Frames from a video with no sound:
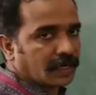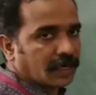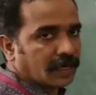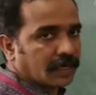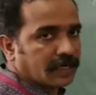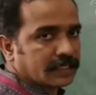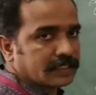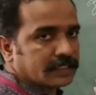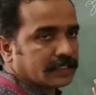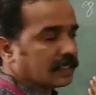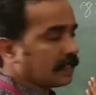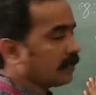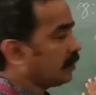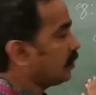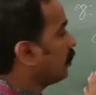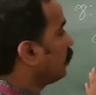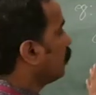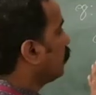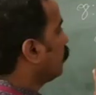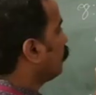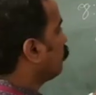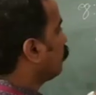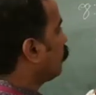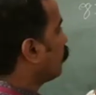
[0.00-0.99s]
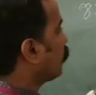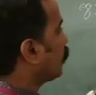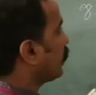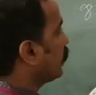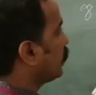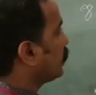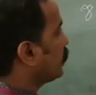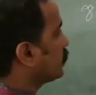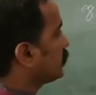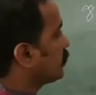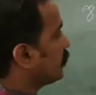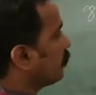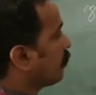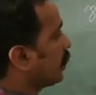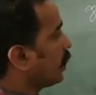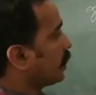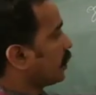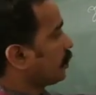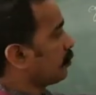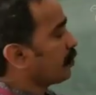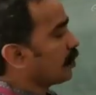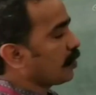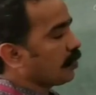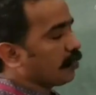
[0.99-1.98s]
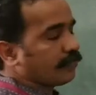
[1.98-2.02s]
Understand? 48 is a
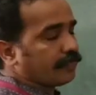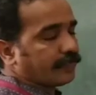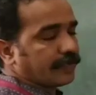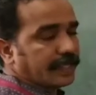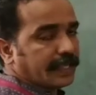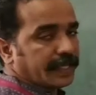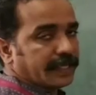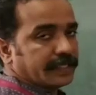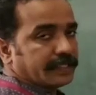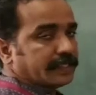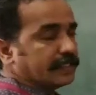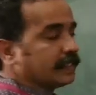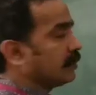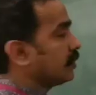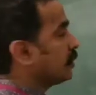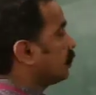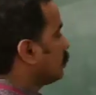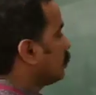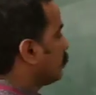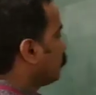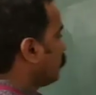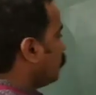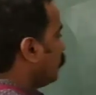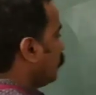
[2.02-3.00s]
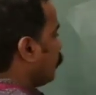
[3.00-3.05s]
multiple of 8.